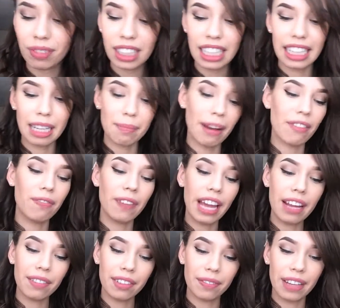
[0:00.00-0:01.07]
then my
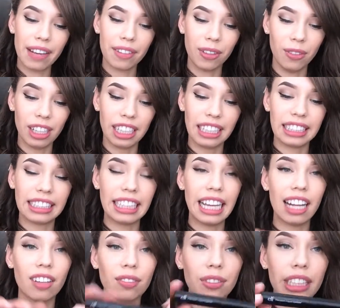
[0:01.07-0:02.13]
favorite one is the
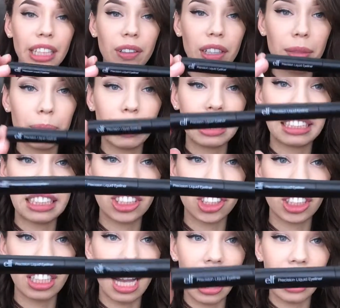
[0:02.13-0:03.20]
e.l.f. Liquid
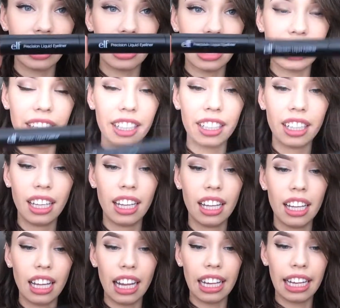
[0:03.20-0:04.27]
Precision Eyeliner.
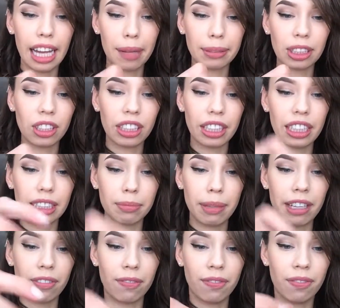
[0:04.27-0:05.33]
This is
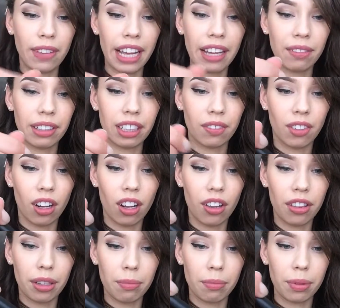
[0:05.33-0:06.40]
my favorite of all
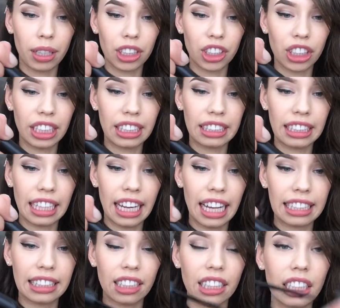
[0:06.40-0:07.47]
them brushes. It
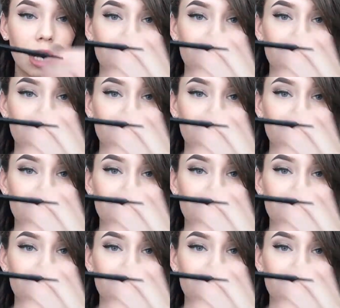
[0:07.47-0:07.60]
has a little